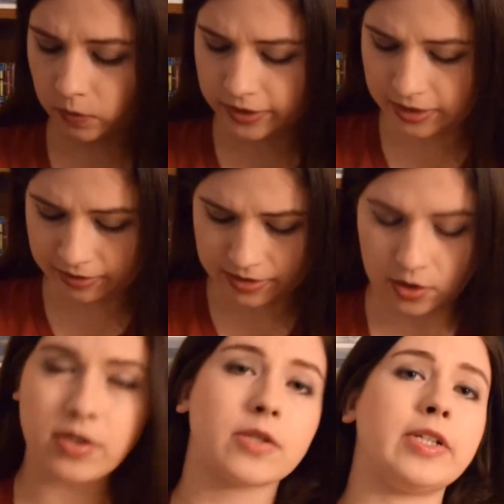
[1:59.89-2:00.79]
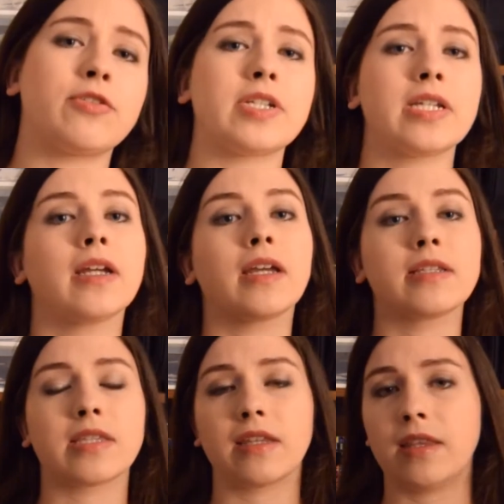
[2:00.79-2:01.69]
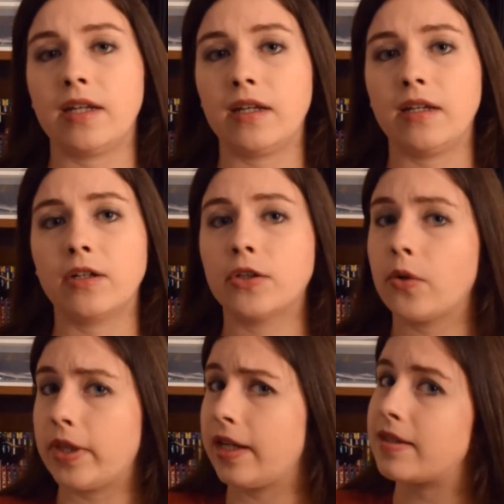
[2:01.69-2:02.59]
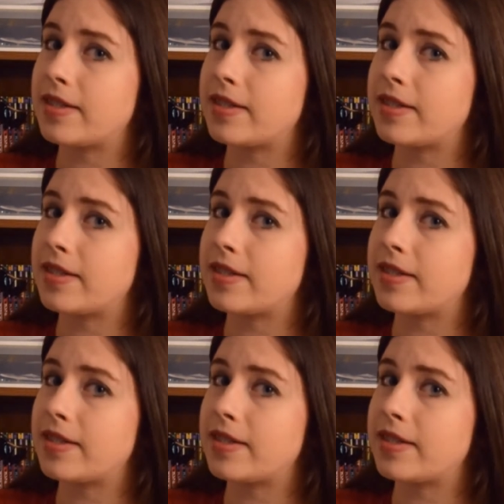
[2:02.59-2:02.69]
One thing that's also interesting is that the clothing